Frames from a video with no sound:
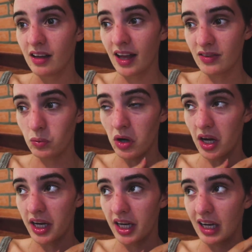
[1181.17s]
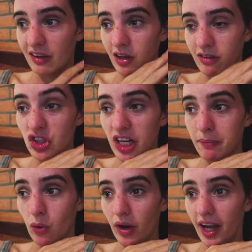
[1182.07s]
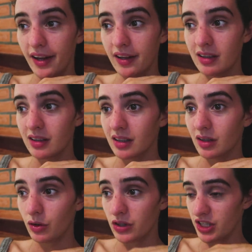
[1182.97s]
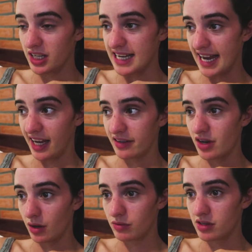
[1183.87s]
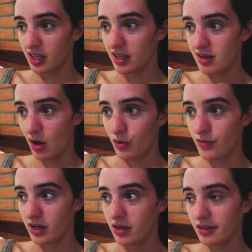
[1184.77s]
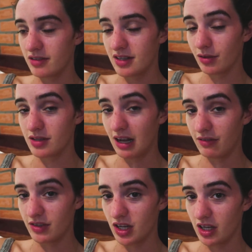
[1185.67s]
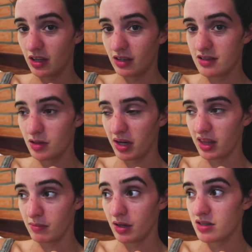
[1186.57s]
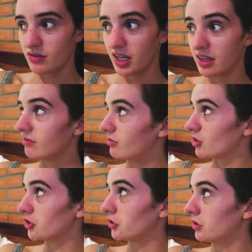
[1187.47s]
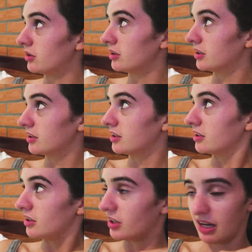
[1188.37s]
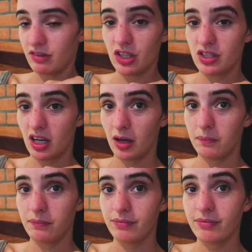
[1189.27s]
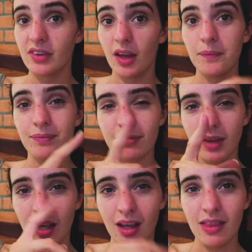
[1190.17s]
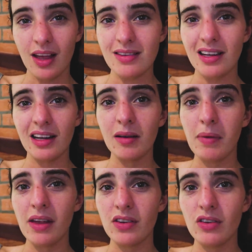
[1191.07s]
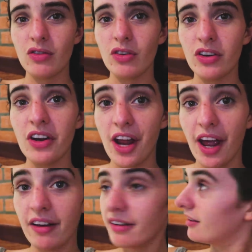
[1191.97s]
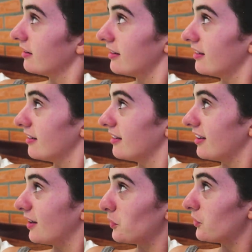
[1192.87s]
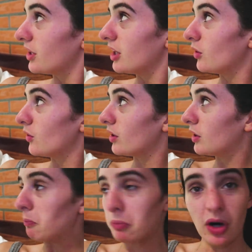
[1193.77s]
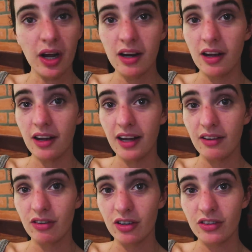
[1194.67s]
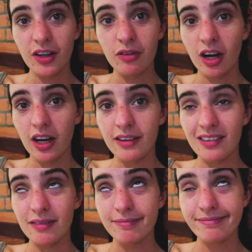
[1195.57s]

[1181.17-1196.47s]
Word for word: That's why if you have a shit morning or a shit day, don't think it's over. You can still salvage it and you can still make the most of it, for sure. You can have a good time. So that's a little message for today. We'll see you bright and early for a sunrise.